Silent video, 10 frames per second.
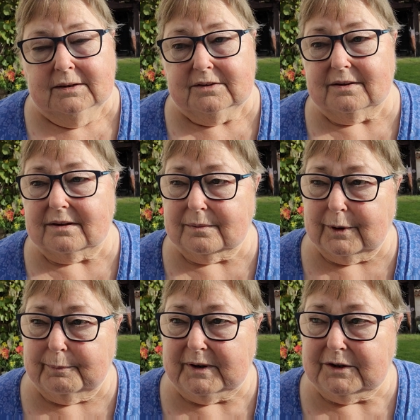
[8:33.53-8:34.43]
So that's
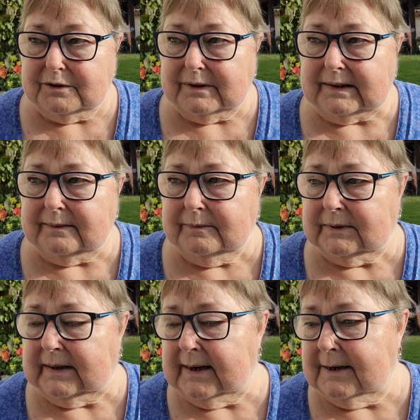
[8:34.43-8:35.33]
what I've been doing.
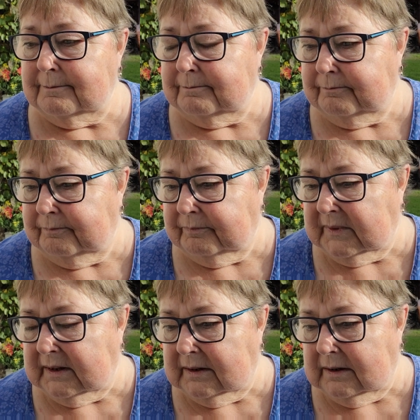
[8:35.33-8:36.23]

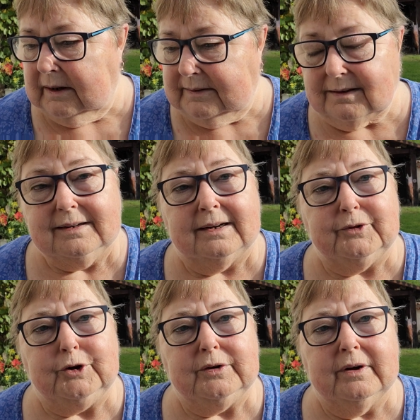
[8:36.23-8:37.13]
I didn't have
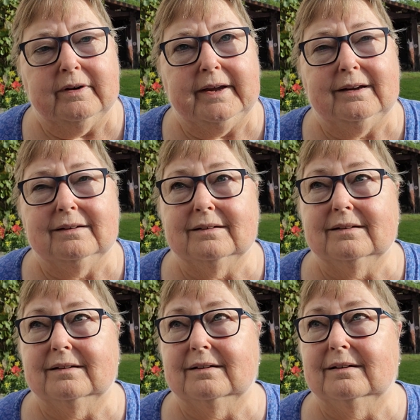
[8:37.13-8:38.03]
a good night.
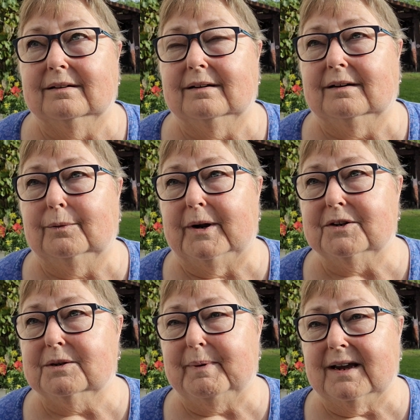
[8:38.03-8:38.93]
I
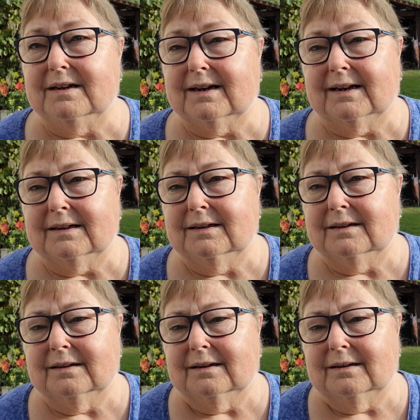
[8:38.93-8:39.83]
went to bed
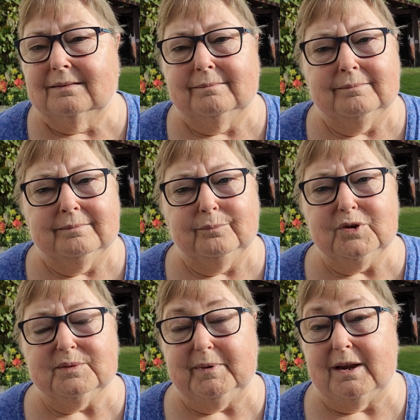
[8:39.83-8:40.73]
and
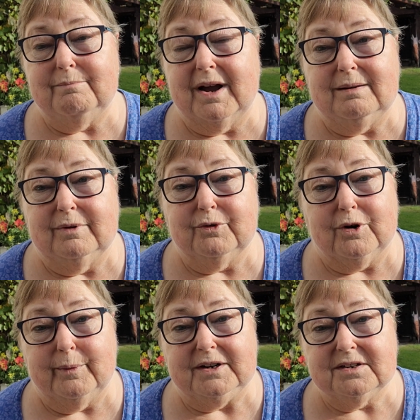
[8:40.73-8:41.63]
was in pain
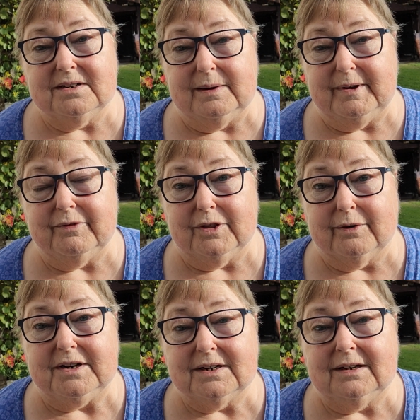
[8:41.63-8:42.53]
before I went to sleep, even though
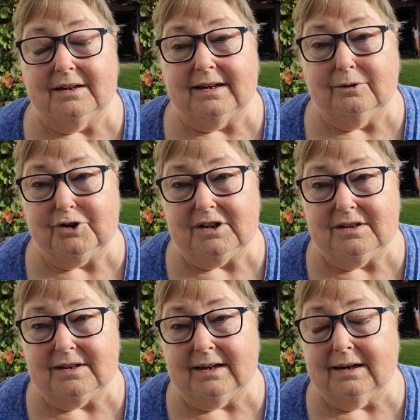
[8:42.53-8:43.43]
I'd taken
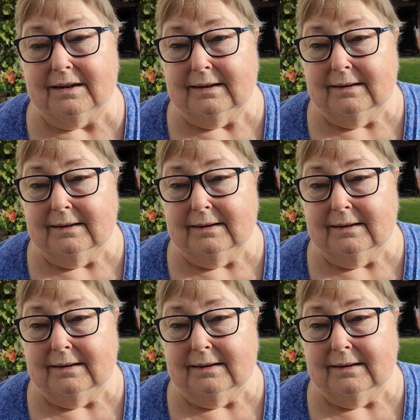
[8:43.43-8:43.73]
analgesia.